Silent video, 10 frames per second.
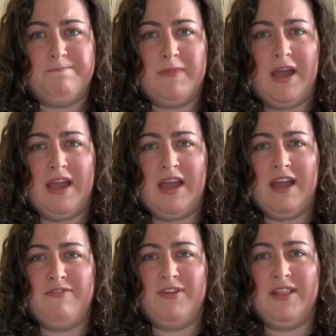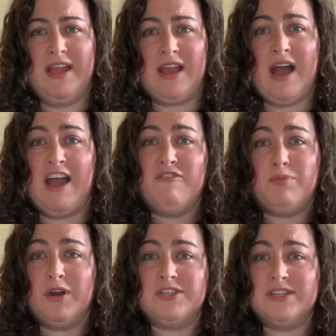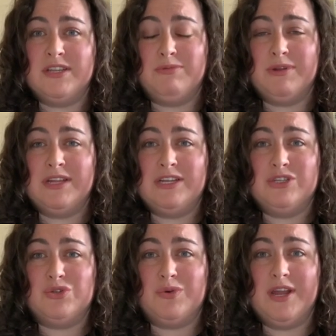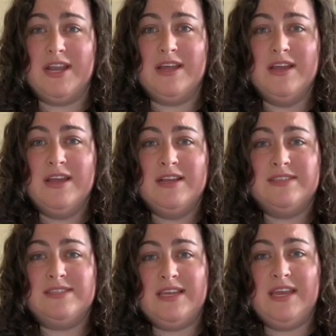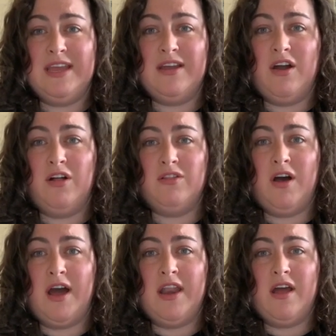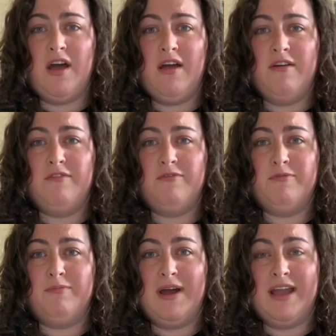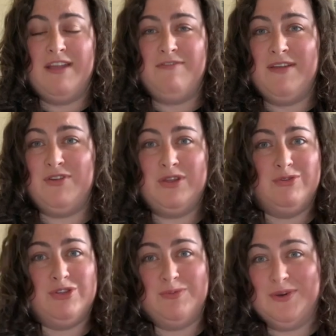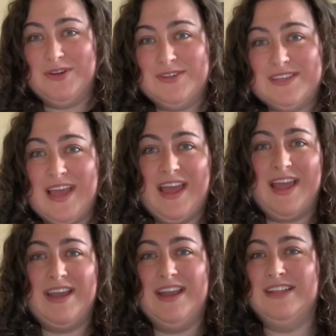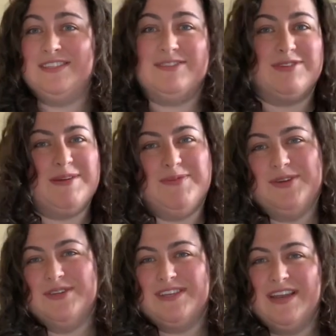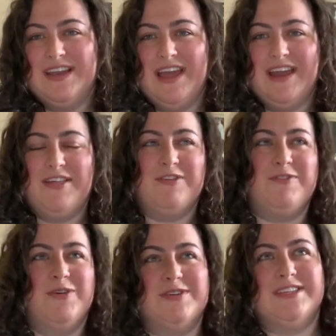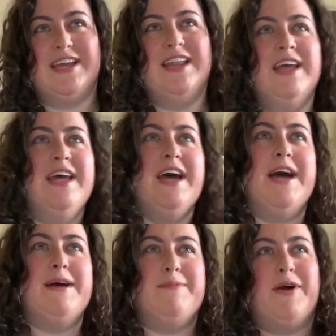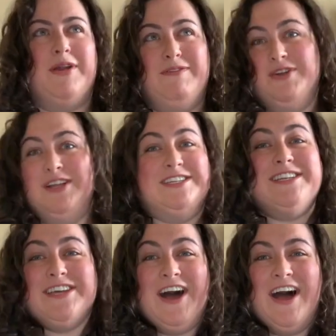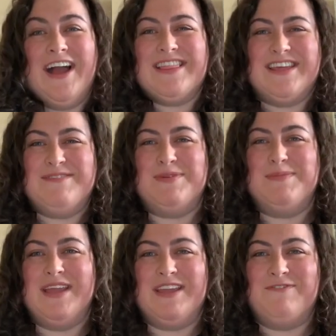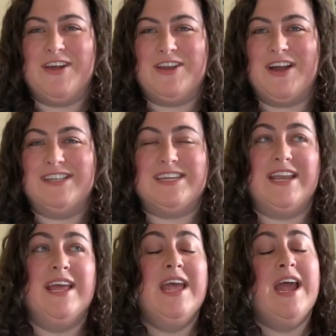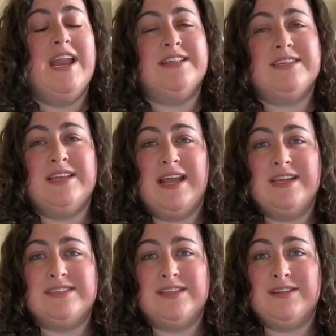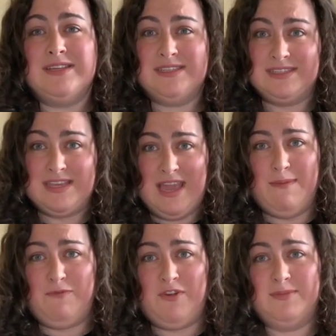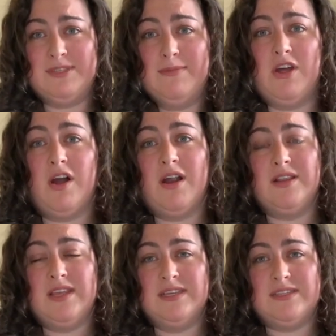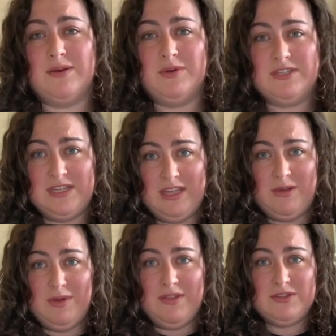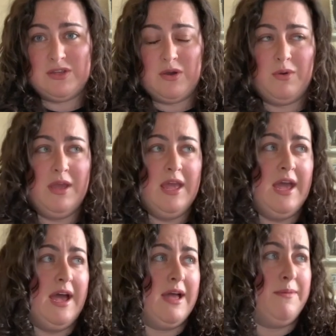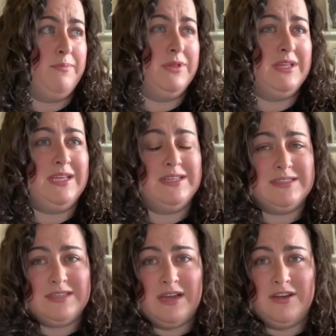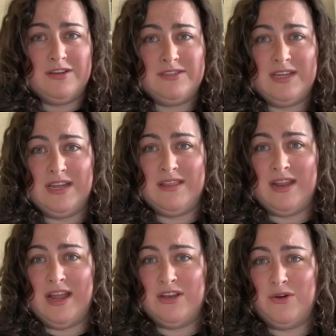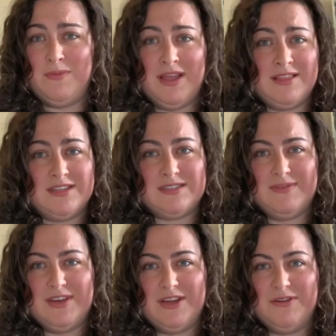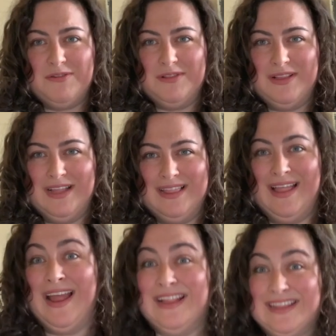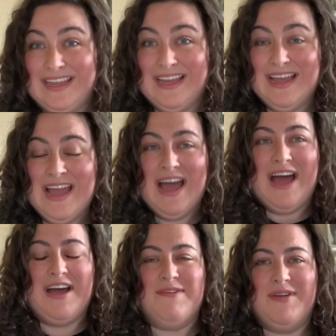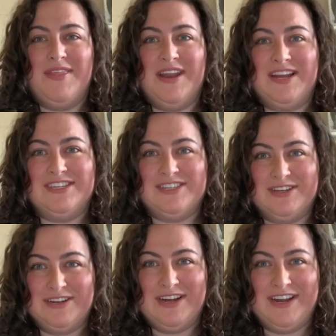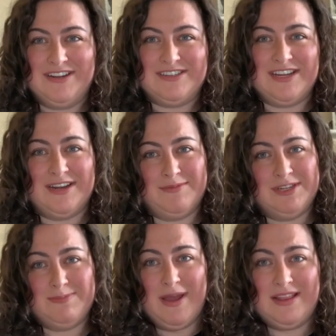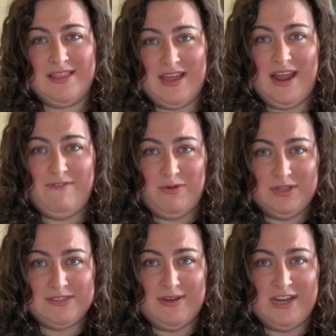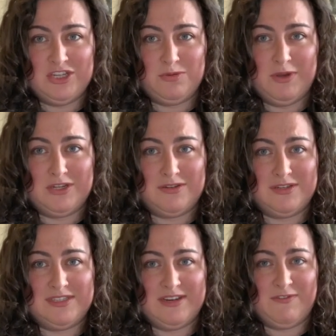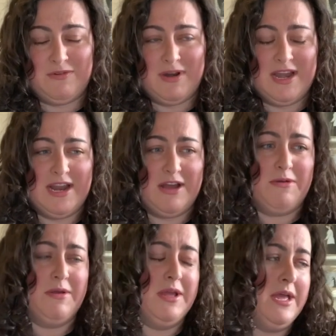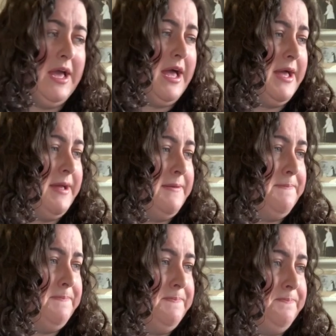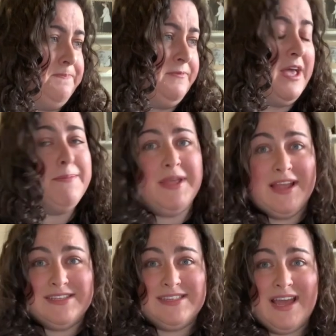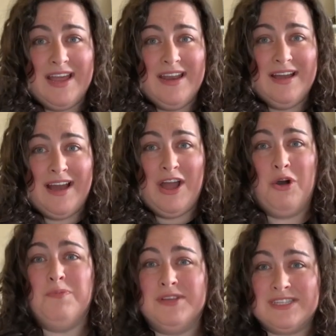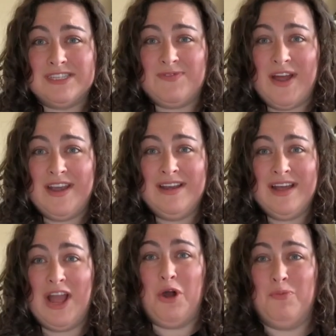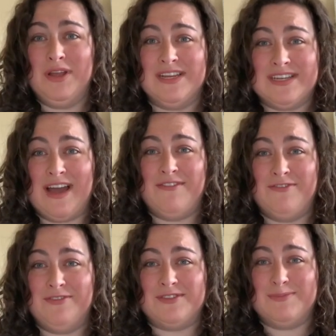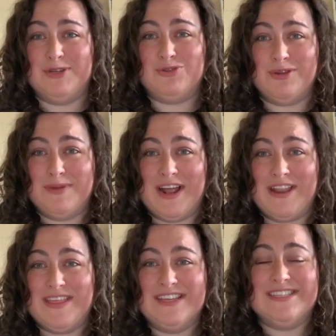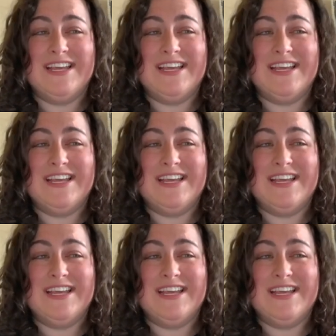I feel like I've personally really enjoyed seeing a lot of my favorite YouTubers and Instagrammers and other folks that are even on TikTok that have been making fun content. And it's a nice little escape from some of the hard things that we're dealing with. So please understand that I don't make this video lightly, and that I sure understand and respect that everyone's financial picture is different right now. That being said, I hope this is fun. I hope we get to have some enjoyment out of this.